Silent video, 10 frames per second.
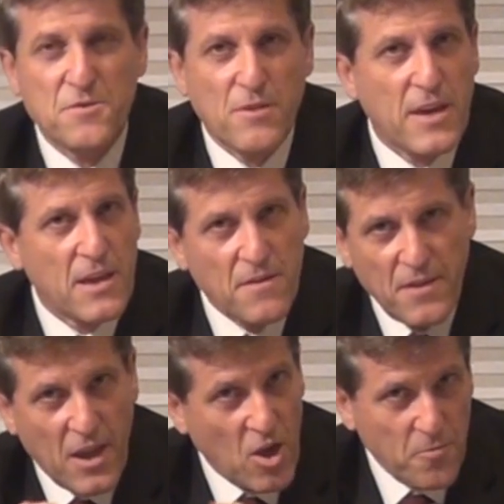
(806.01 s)
trained
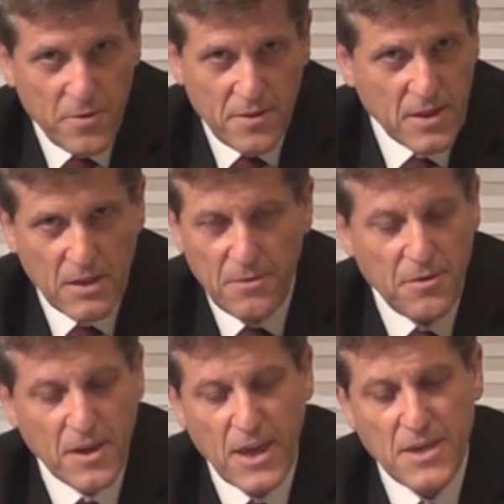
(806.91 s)
to help with the
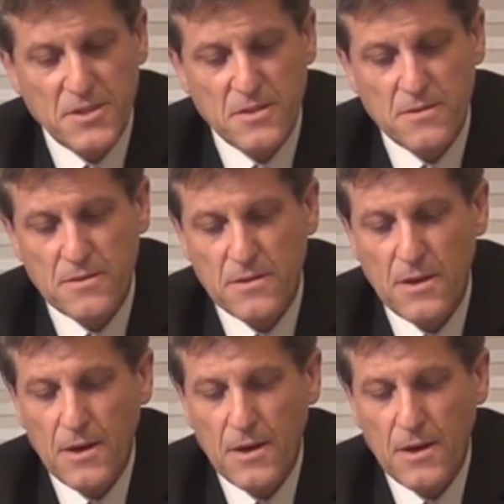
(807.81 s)
communications,